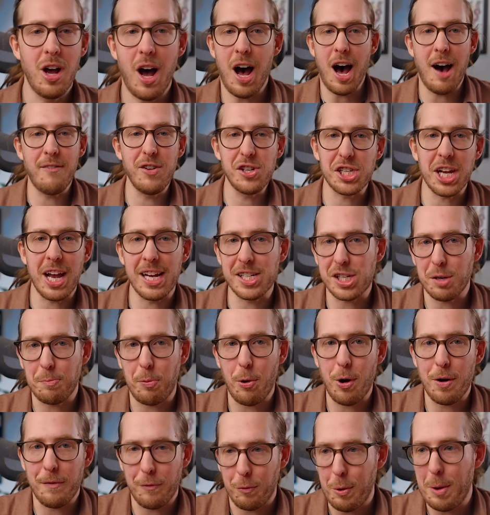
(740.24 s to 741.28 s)
Obviously I
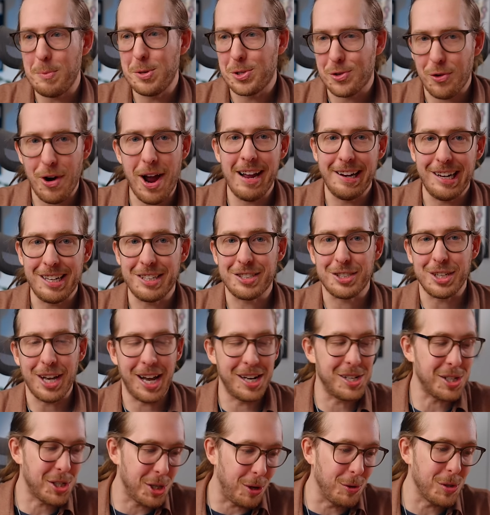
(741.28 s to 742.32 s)
support women's rights. I
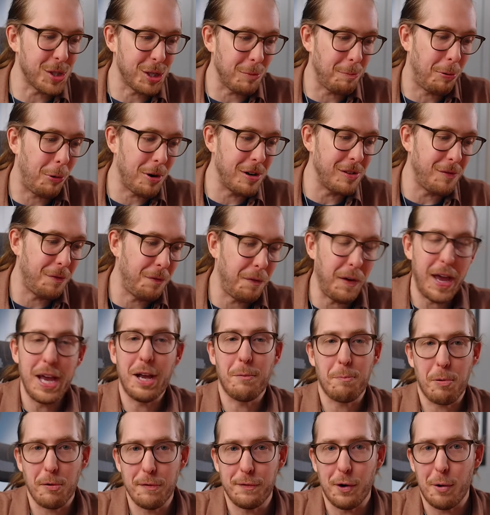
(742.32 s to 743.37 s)
just don't support
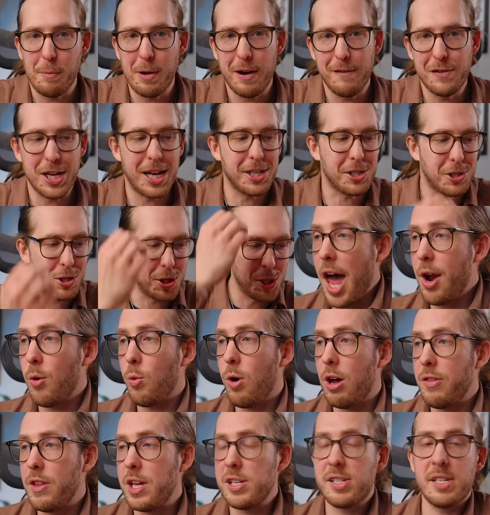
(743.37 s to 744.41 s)
fake performative gestures. I don't
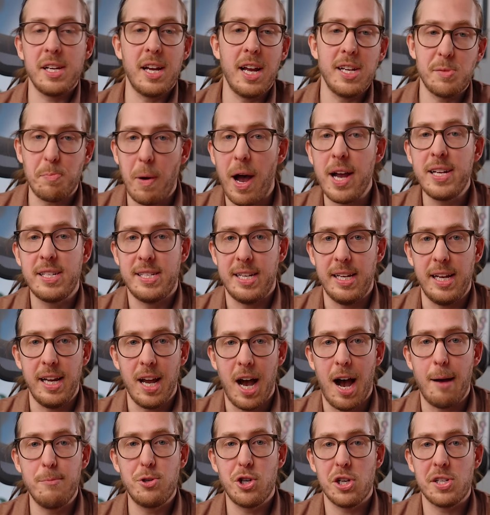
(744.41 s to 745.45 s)
want this to get spicy.
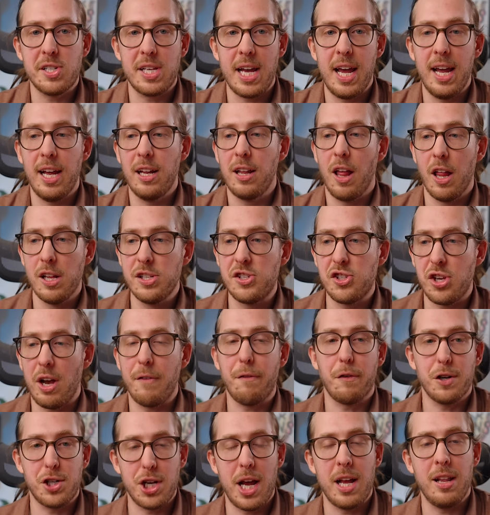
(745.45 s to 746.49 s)
I'm just saying
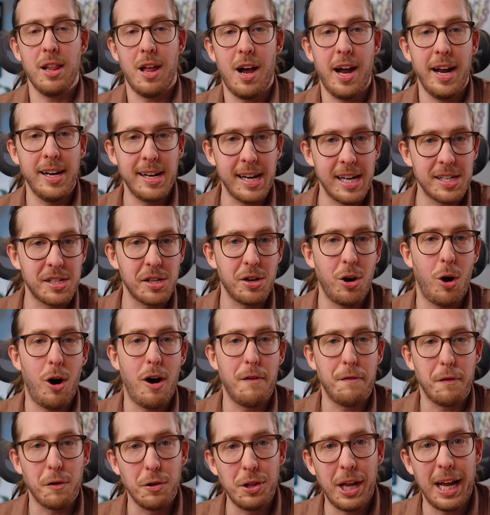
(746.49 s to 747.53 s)
Suffragette line is an
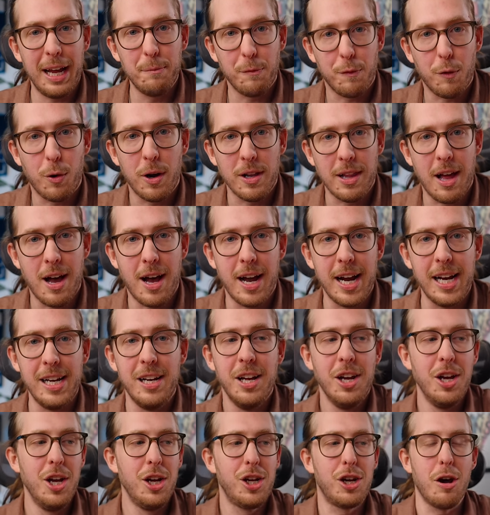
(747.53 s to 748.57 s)
awful name for a line
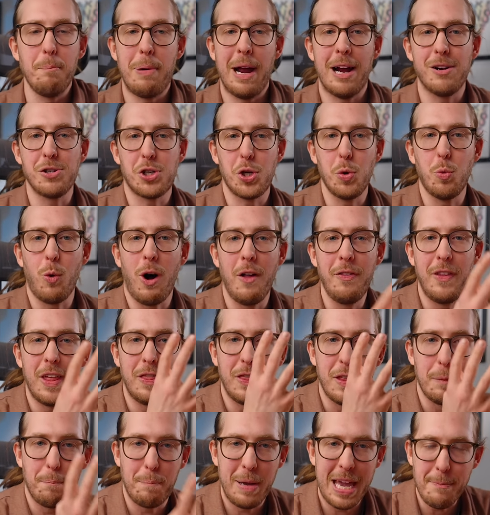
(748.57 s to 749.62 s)
compared to one that
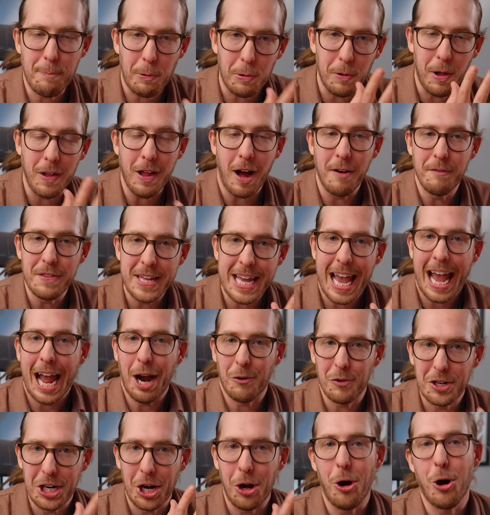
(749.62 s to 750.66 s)
the people of the
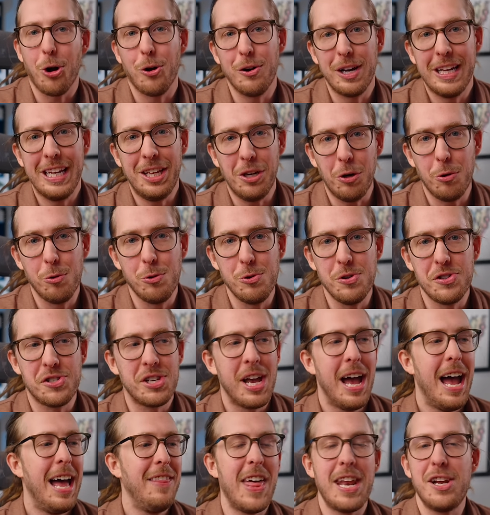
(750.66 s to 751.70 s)
area already use
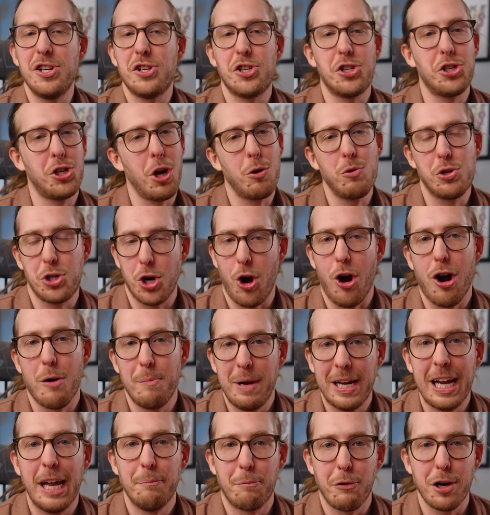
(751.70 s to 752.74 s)
that is so
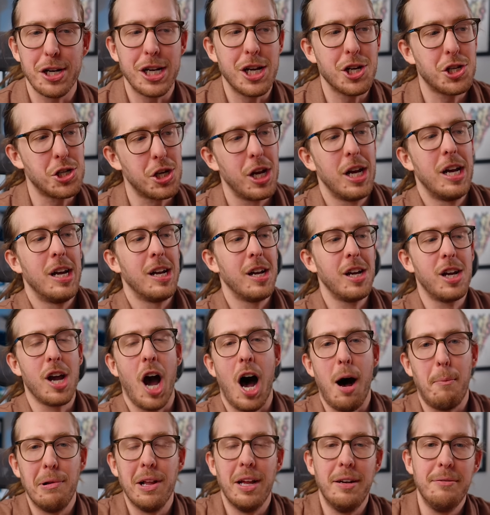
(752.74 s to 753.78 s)
charming and British,
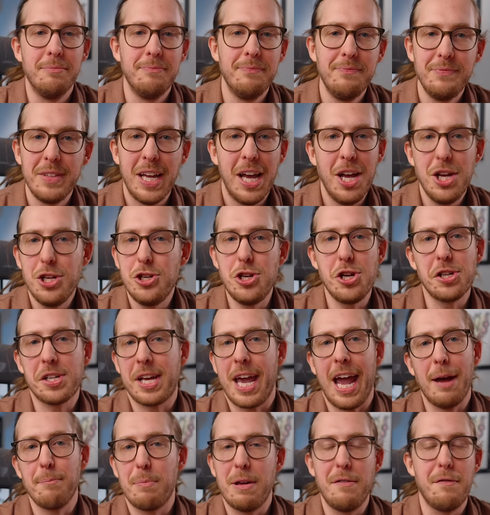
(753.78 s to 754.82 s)
Goblin. You just
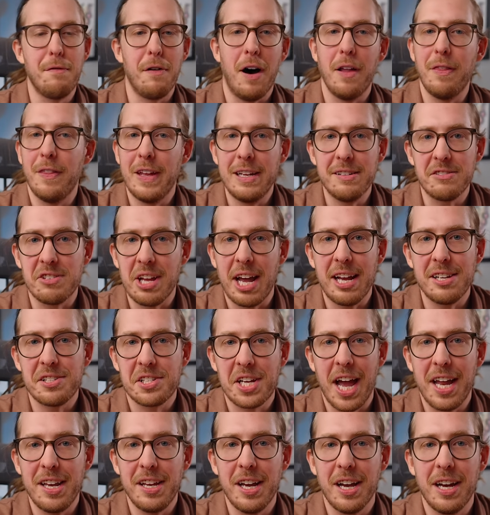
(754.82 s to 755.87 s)
can't be fun these days,
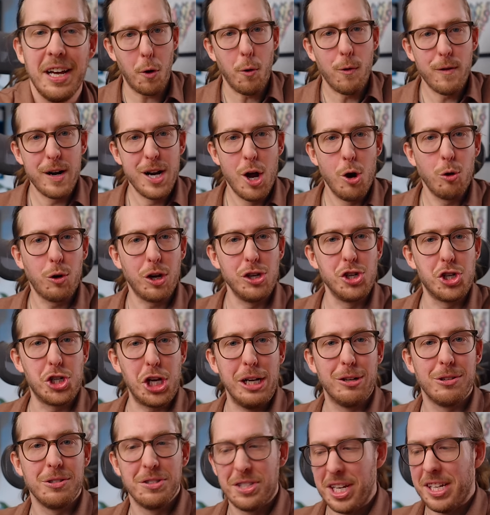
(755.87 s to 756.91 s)
can you? Thorin
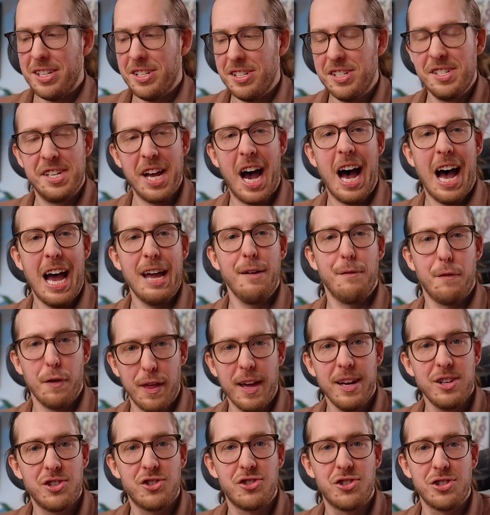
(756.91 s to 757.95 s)
Oakenshield didn't die for
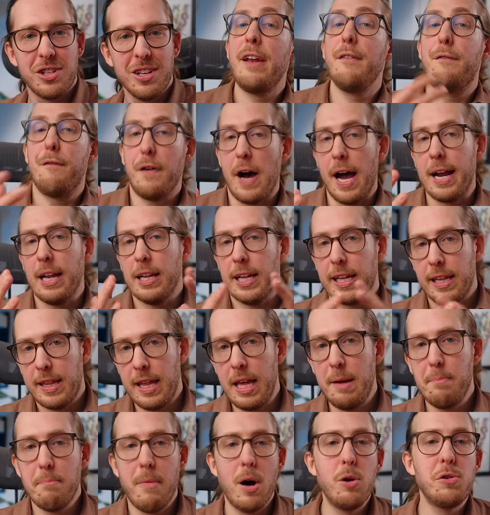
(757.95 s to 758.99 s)
this. And finally,
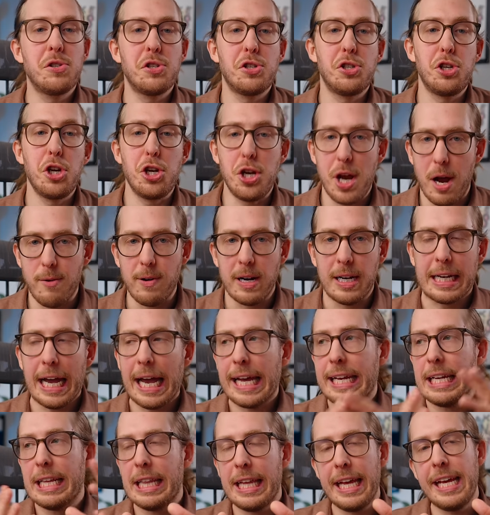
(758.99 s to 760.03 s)
the most generic
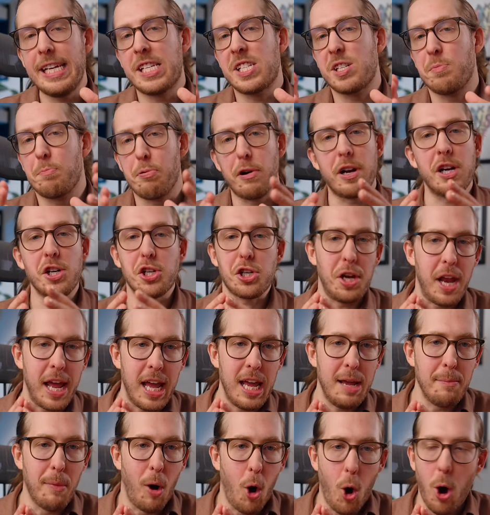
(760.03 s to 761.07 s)
and least British
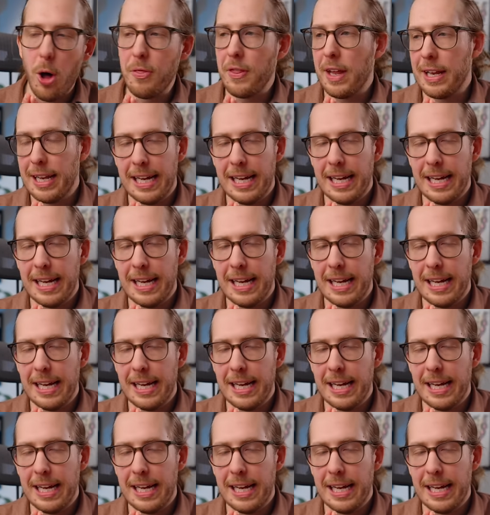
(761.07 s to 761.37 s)
name on the